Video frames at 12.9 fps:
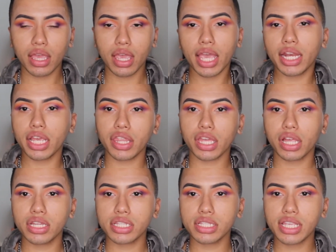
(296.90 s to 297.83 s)
any other
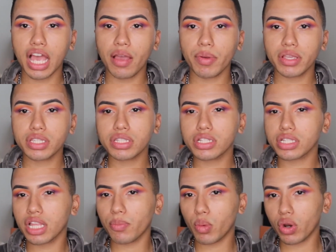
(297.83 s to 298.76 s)
colors on top. It just
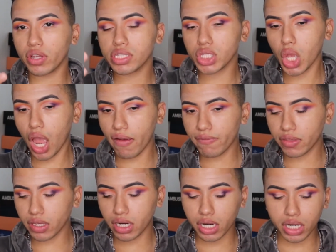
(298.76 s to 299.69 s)
looks a more
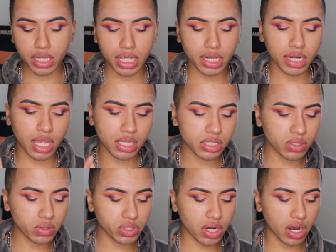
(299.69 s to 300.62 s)
softer, like not
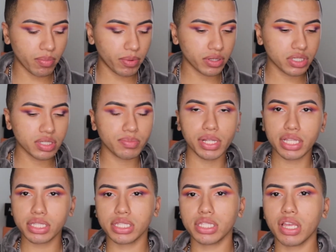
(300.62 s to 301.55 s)
so sharp, but it just
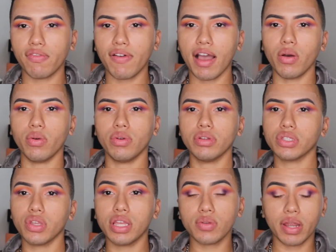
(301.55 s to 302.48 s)
blends itself out.
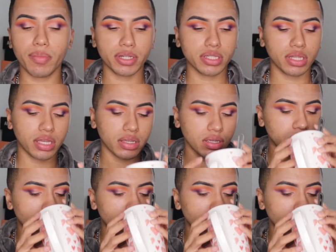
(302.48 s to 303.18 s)
So that's what I personally like.